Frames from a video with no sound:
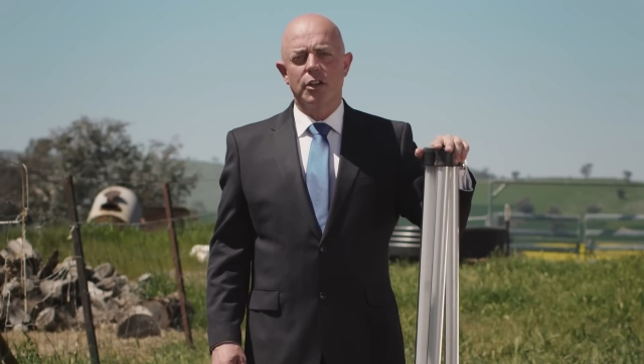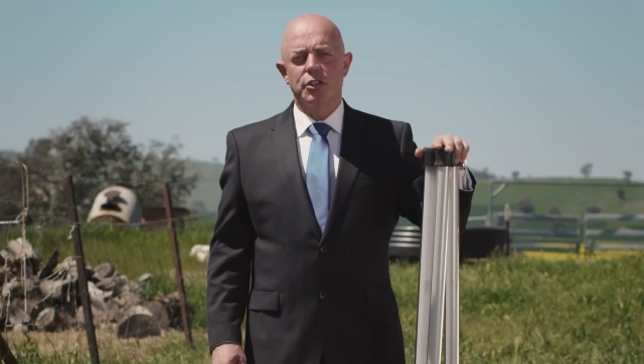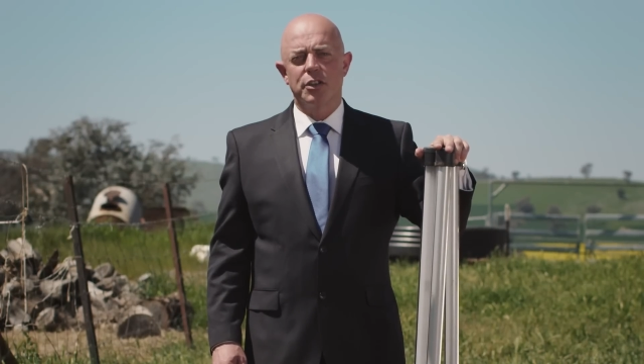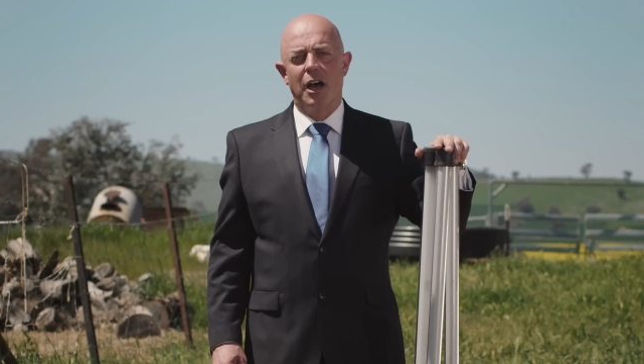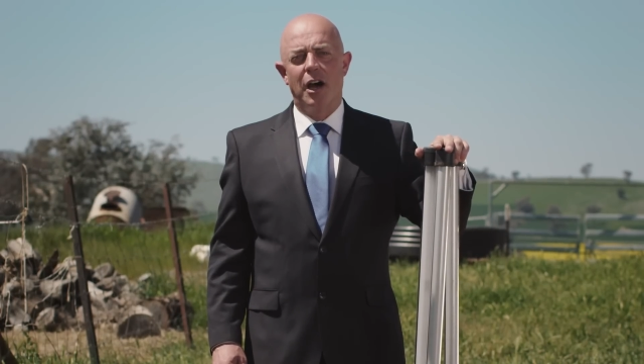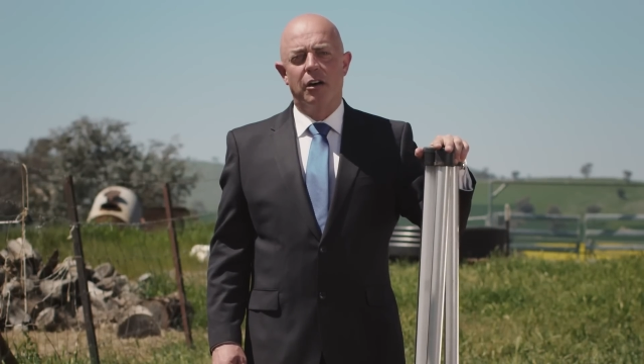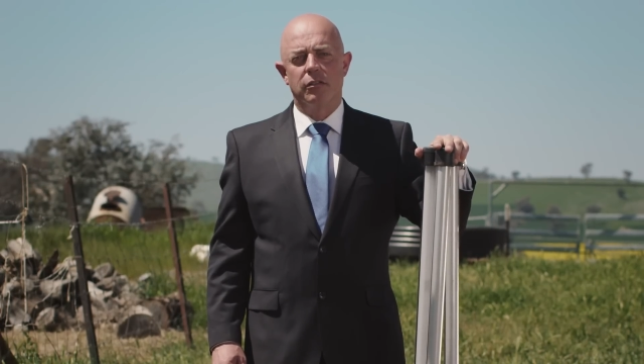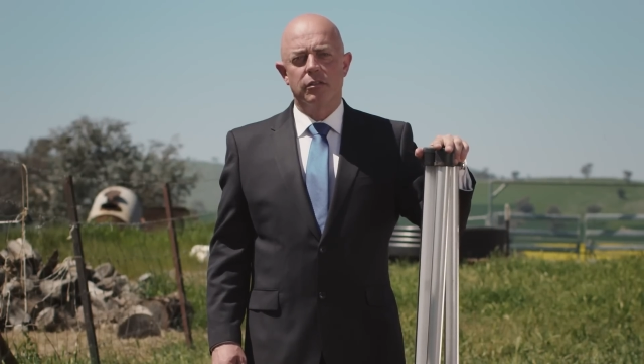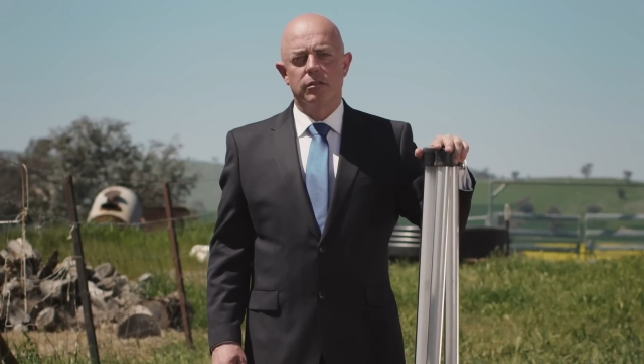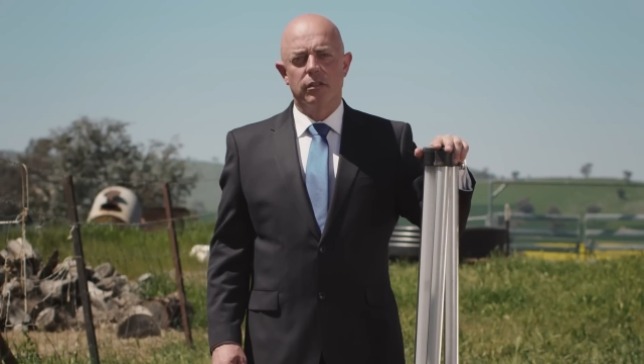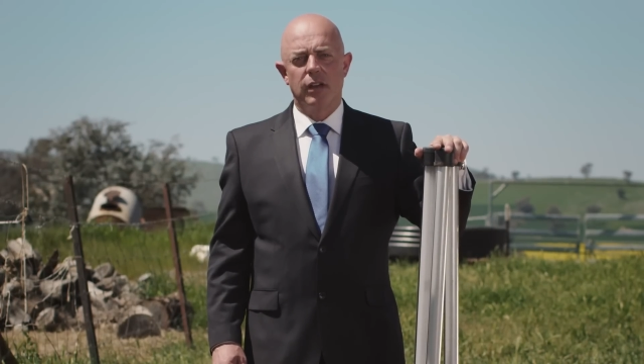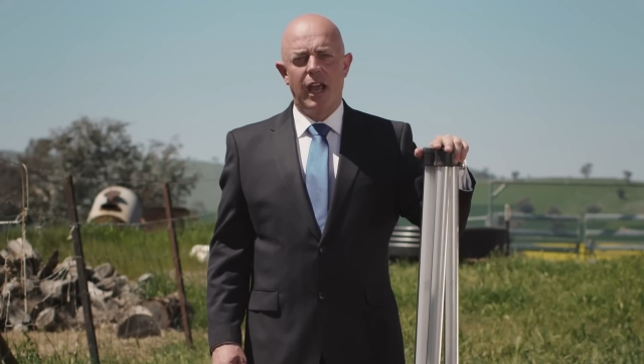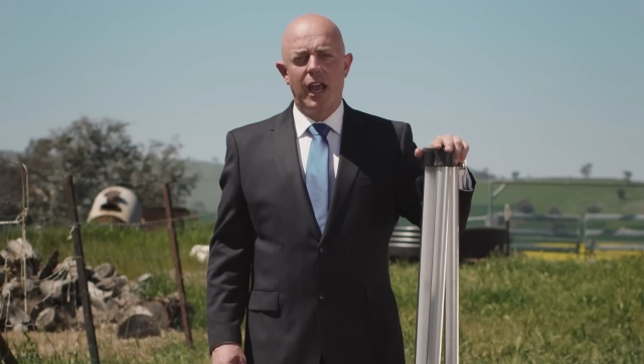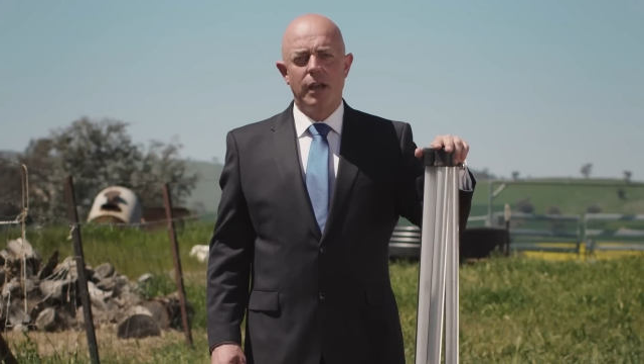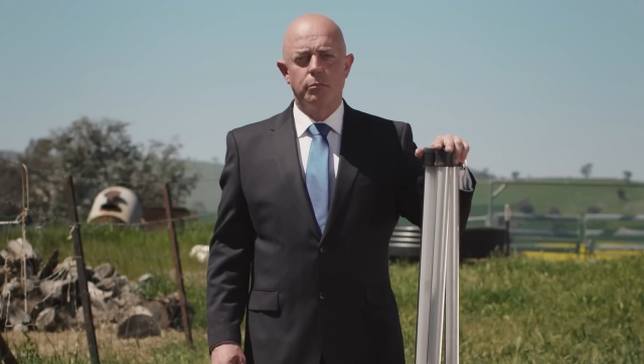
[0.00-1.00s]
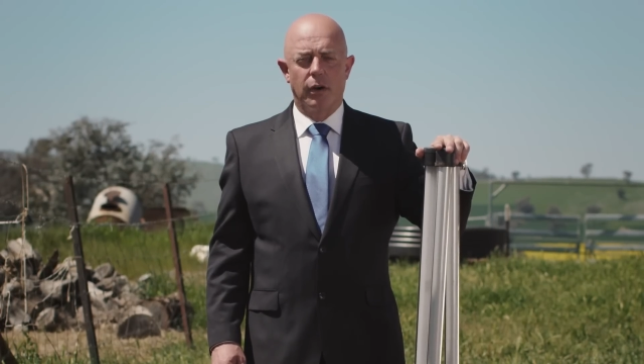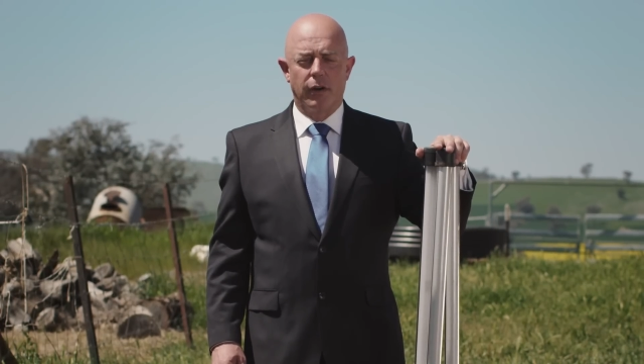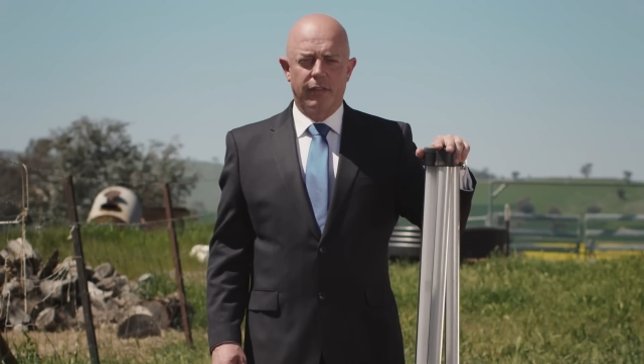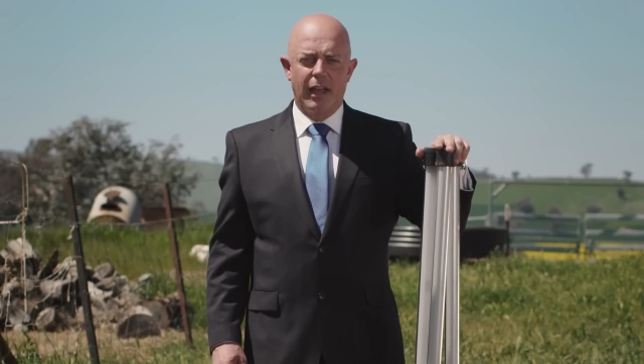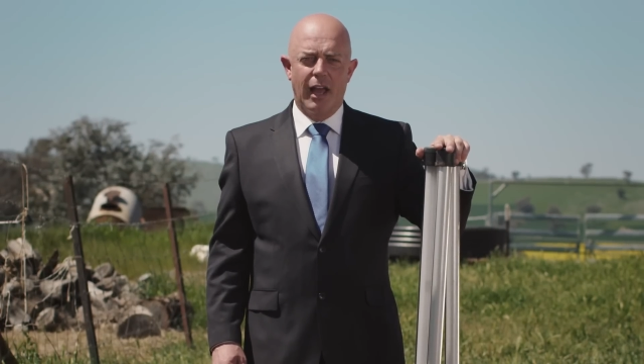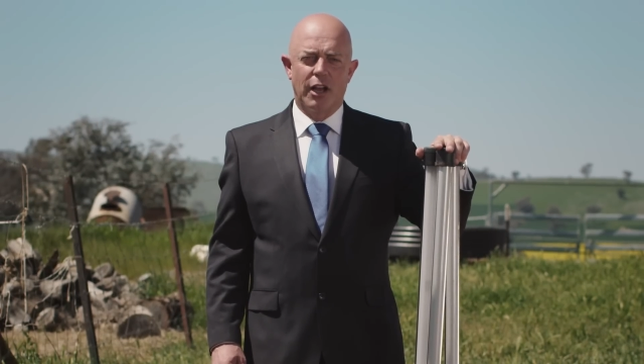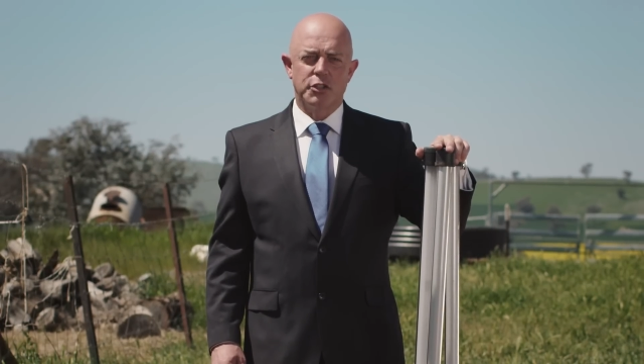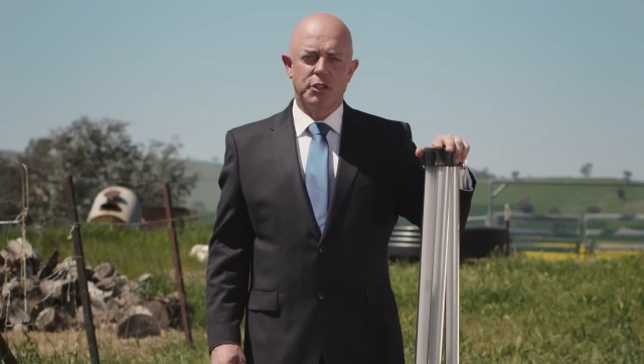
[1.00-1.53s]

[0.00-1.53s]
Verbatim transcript: STAHL and one of the R.